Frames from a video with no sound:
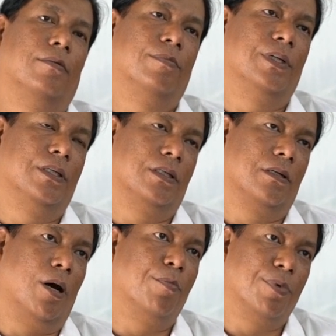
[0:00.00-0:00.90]
the
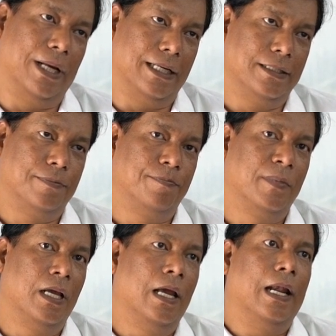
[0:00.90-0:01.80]
components,
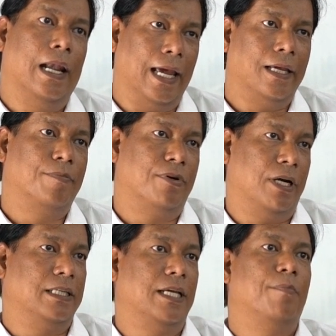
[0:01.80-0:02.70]
like for
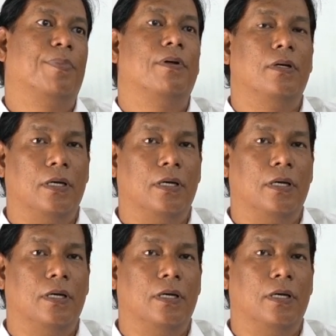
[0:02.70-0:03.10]
example